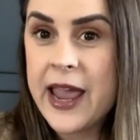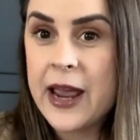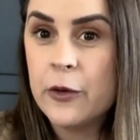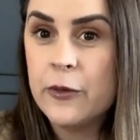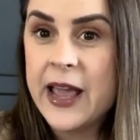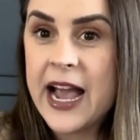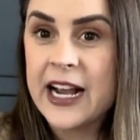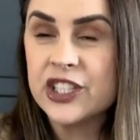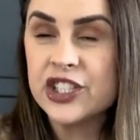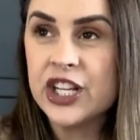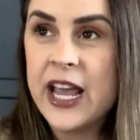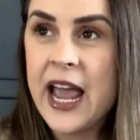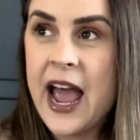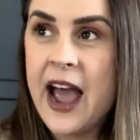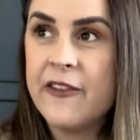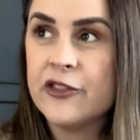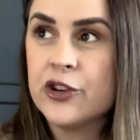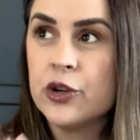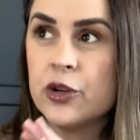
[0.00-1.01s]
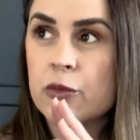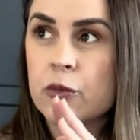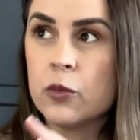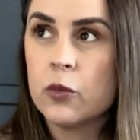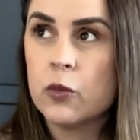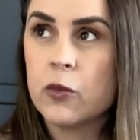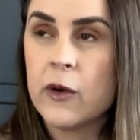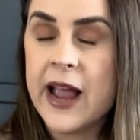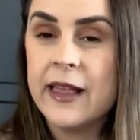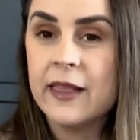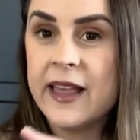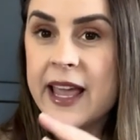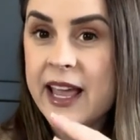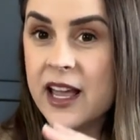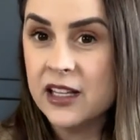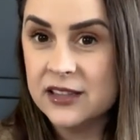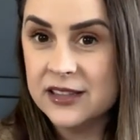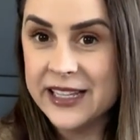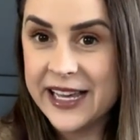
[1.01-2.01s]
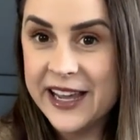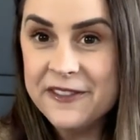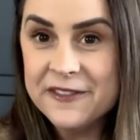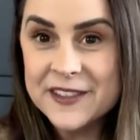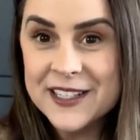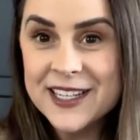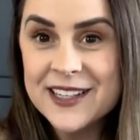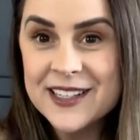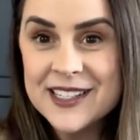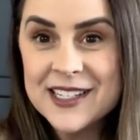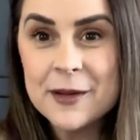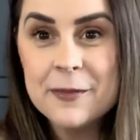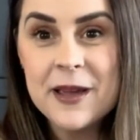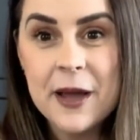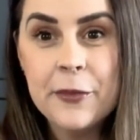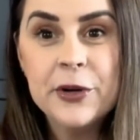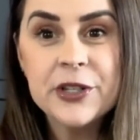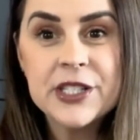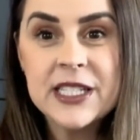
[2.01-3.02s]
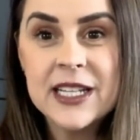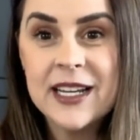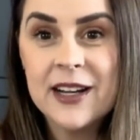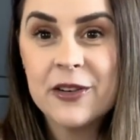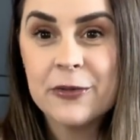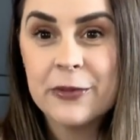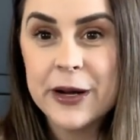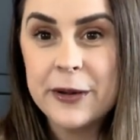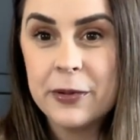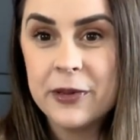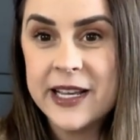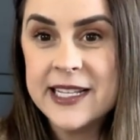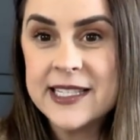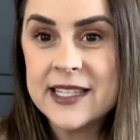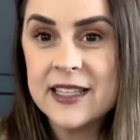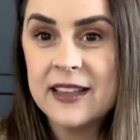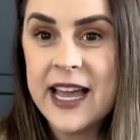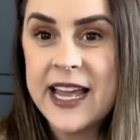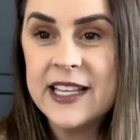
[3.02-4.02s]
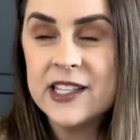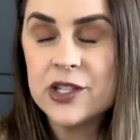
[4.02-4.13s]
and we actually have to rent like a lift to be able to replace the light.